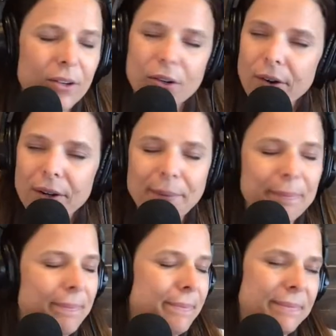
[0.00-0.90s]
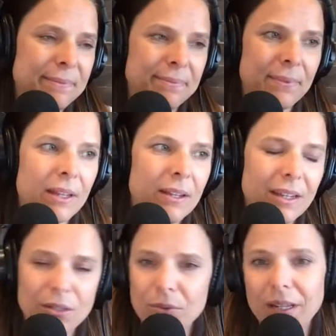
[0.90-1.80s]
girl,
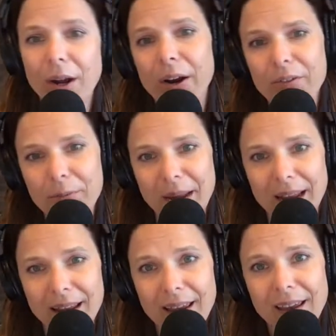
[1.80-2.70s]
that's really hard for me,